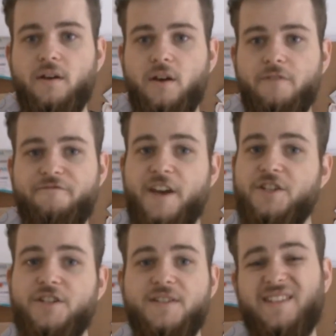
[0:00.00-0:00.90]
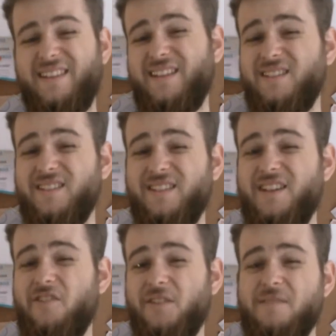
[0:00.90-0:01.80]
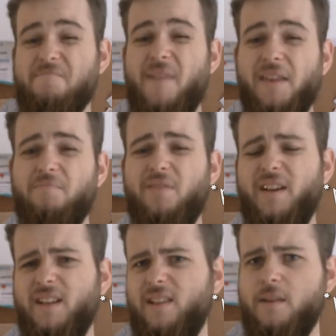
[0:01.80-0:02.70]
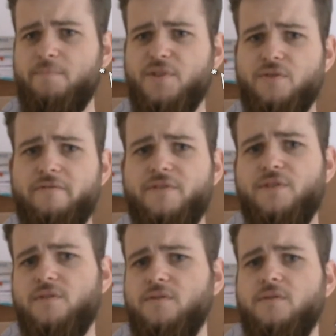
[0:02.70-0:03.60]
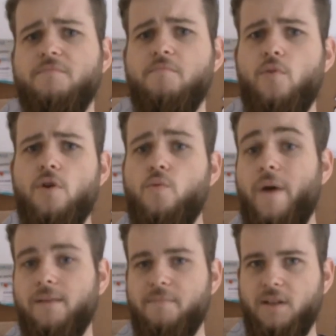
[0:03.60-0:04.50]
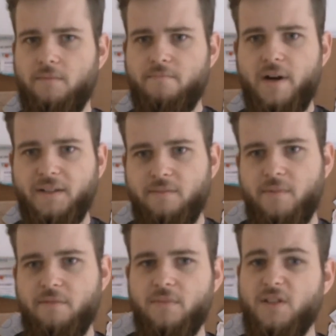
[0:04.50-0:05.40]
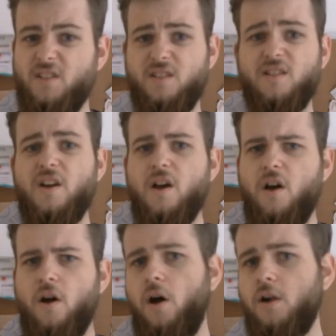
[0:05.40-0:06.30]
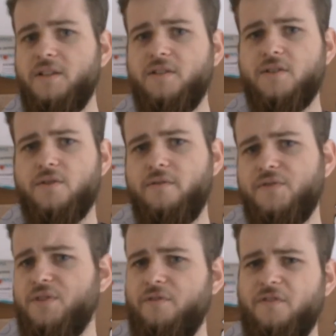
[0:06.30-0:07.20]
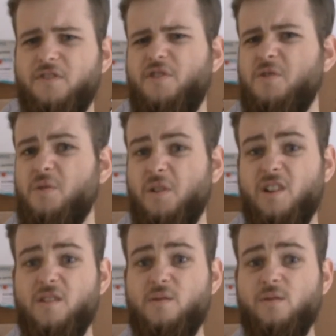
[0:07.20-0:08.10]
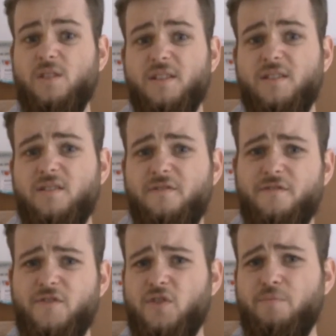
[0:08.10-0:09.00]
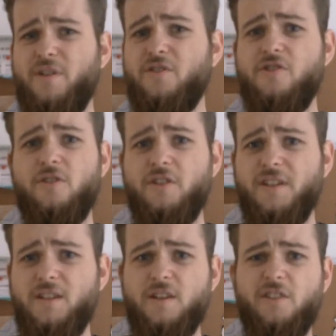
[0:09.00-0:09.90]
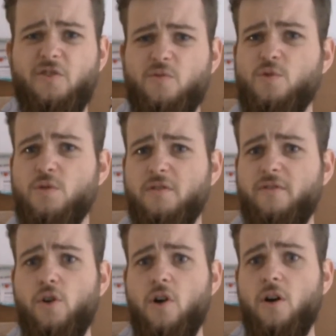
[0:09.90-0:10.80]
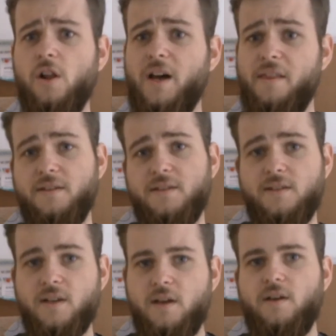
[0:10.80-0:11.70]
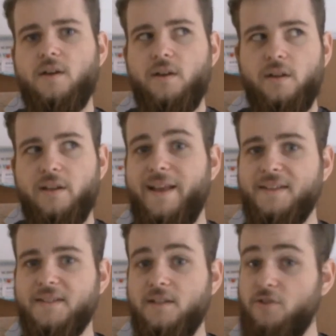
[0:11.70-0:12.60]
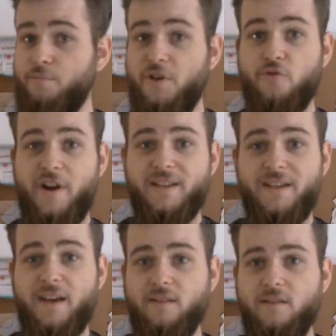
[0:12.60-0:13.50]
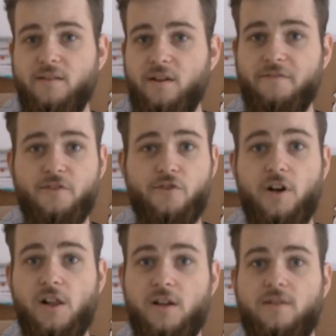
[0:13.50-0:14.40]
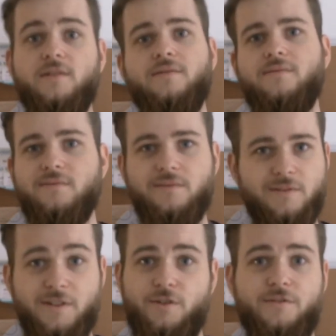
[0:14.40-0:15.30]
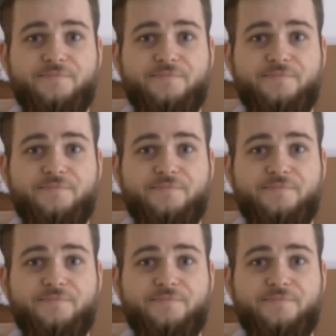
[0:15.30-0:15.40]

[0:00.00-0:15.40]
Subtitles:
A fascist-leaning character might play lip service to the more well-meaning party members, all in the service of their own goals of superiority and rule over all others. The lands need to be great again, after all. No?